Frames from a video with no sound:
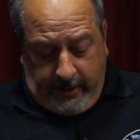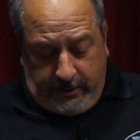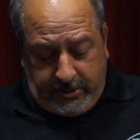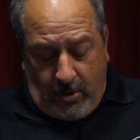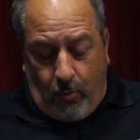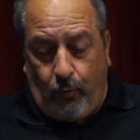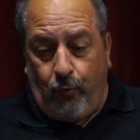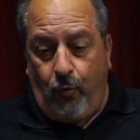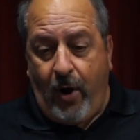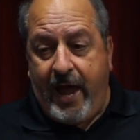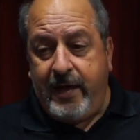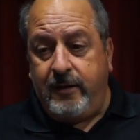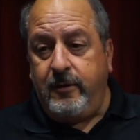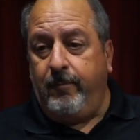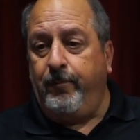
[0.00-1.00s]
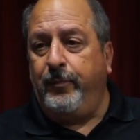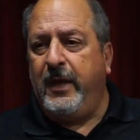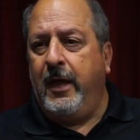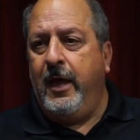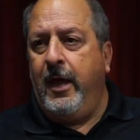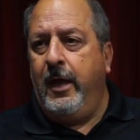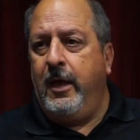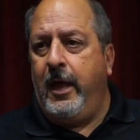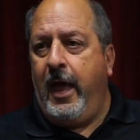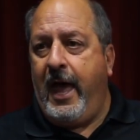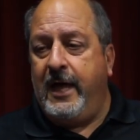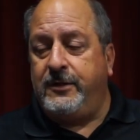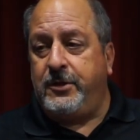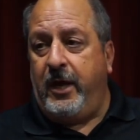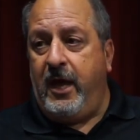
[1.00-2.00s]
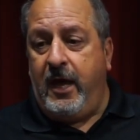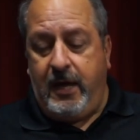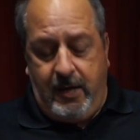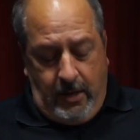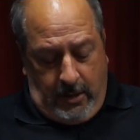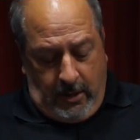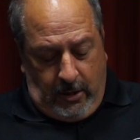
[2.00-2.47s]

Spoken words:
So red has a